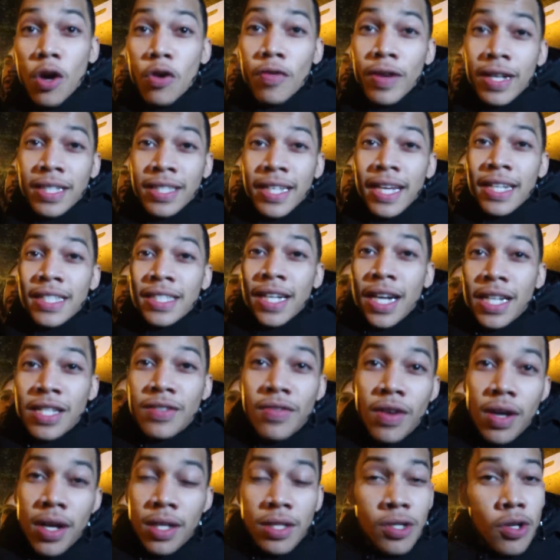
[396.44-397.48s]
already saying Jack's
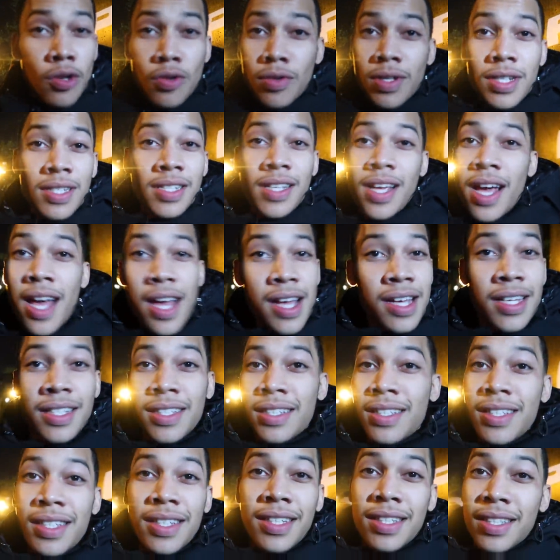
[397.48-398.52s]
hot. I told this
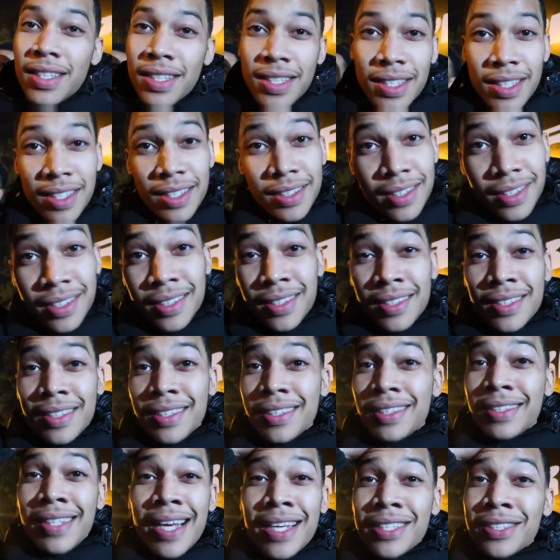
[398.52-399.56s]
guy.
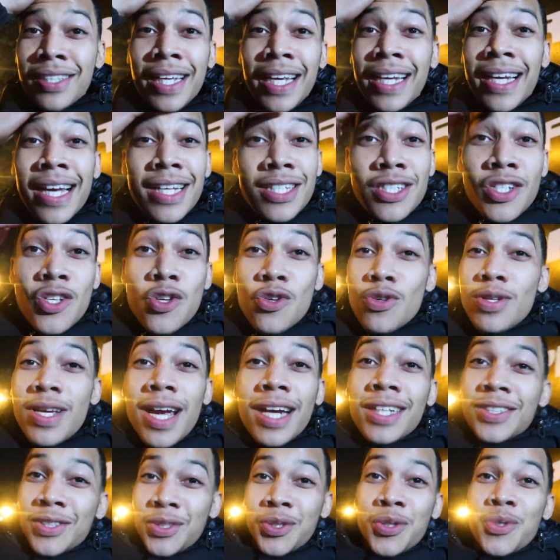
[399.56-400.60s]
He gets two
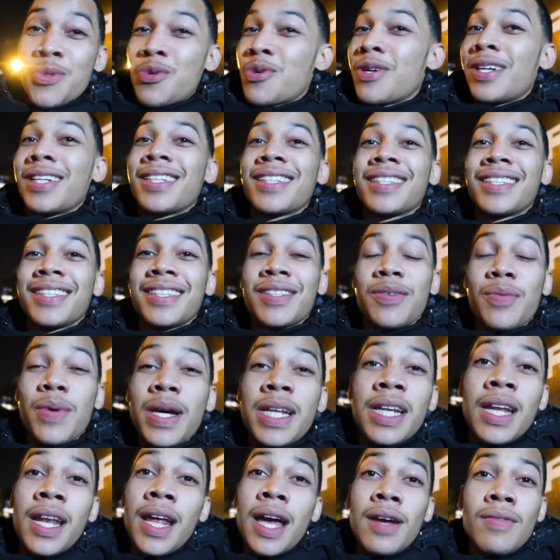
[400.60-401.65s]
yak, two kick. We're
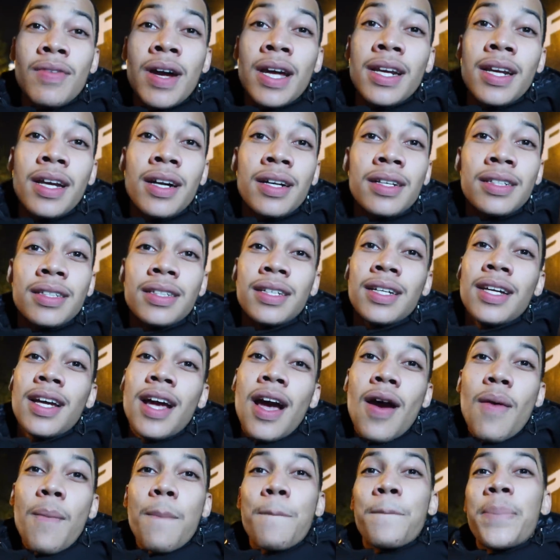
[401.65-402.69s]
in the line right now.
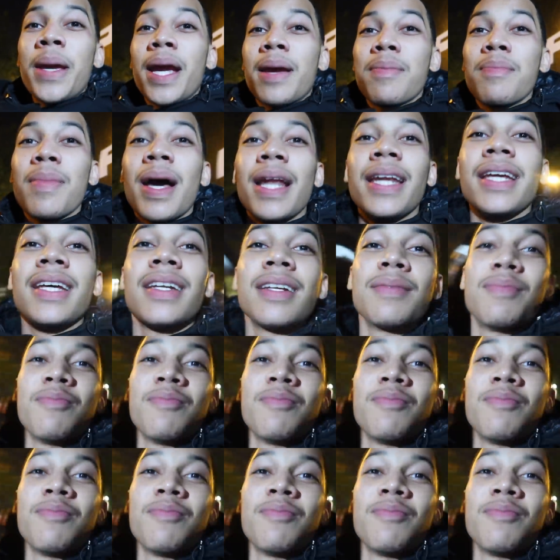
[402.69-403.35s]
Big Melly in the